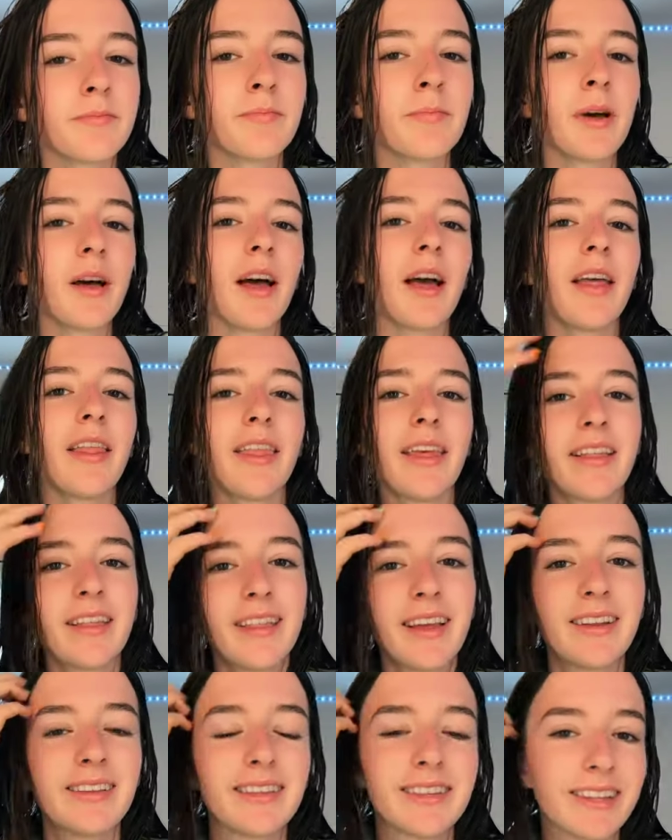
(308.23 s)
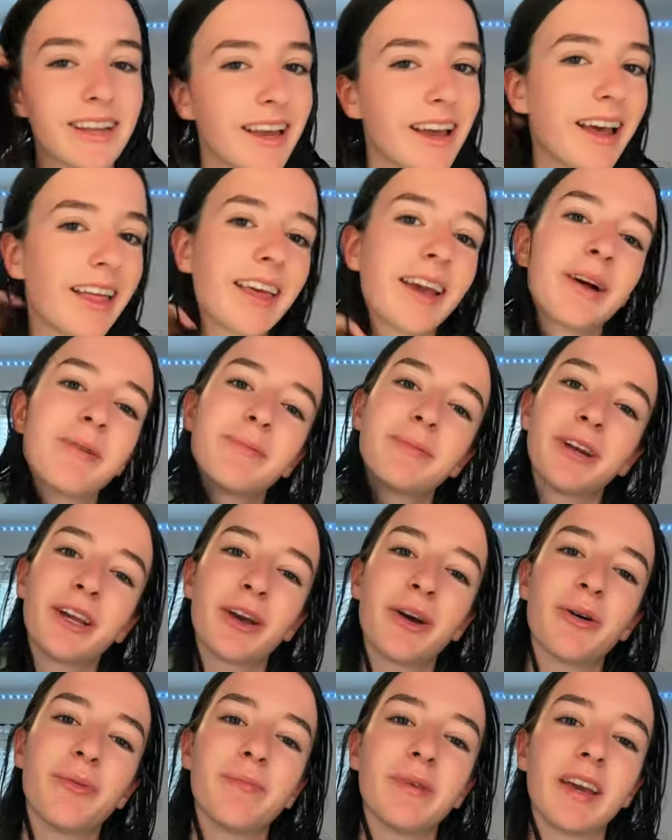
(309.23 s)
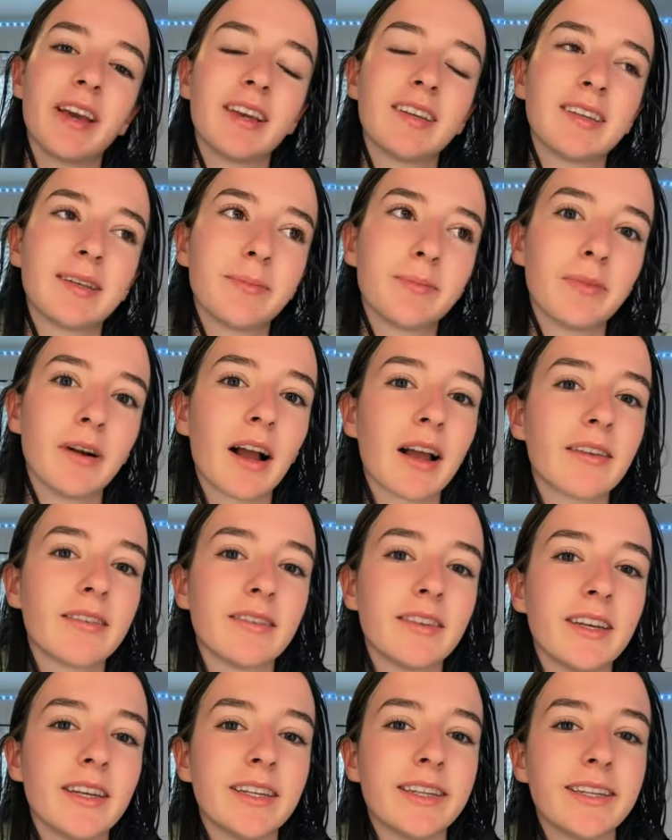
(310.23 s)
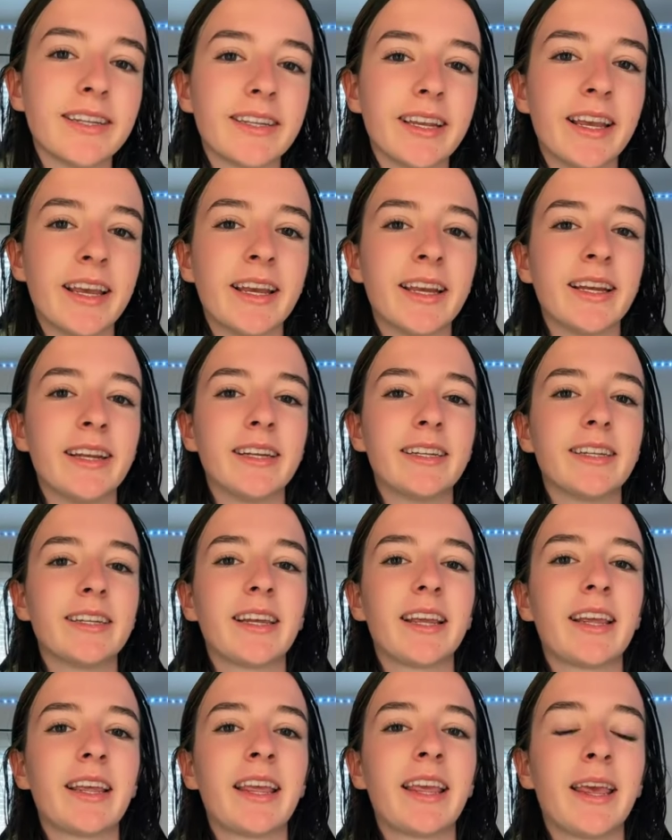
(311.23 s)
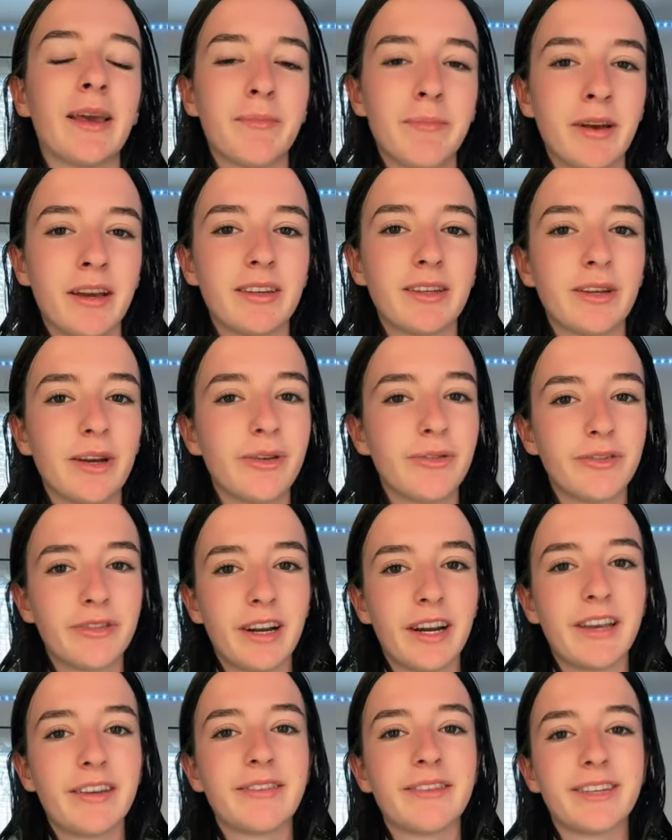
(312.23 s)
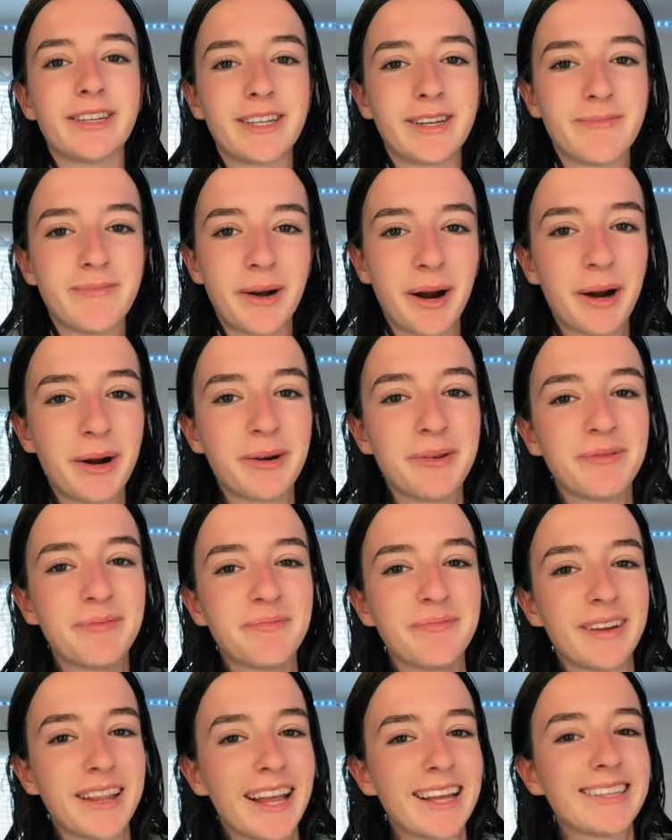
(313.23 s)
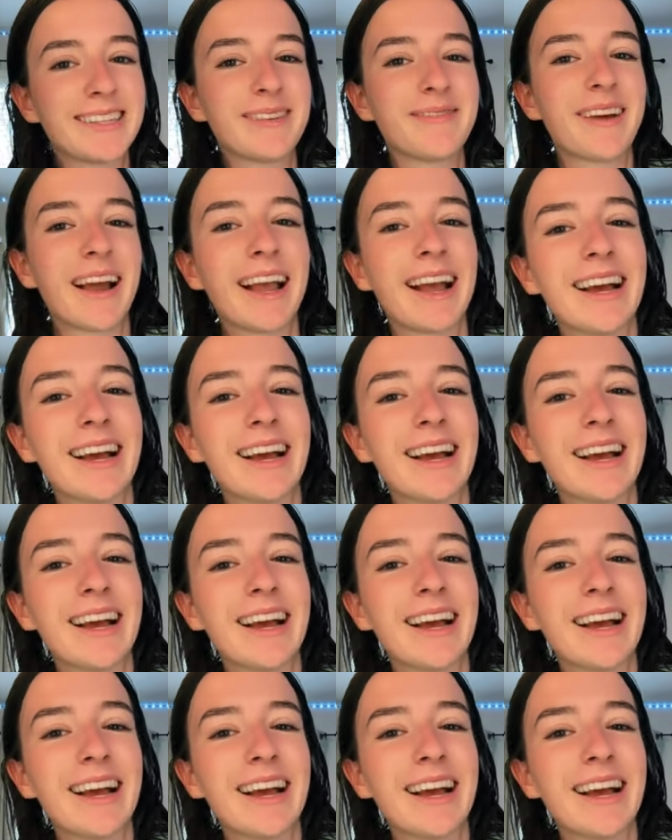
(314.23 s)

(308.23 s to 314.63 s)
But I think that's it. I think I'm going to go make some breakfast and get myself ready for tomorrow. But that's it. Bye,